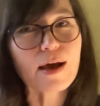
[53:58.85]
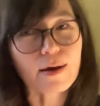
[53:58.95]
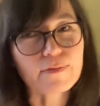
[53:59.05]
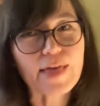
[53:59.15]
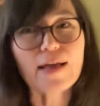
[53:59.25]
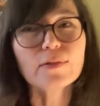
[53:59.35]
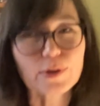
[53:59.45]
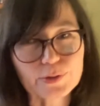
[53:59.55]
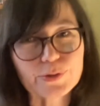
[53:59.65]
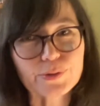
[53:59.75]
of that
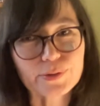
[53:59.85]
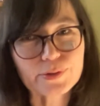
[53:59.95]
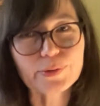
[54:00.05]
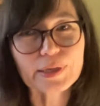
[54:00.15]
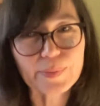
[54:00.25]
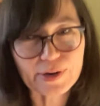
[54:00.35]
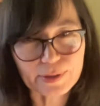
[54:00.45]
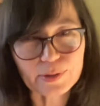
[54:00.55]
larger Korean American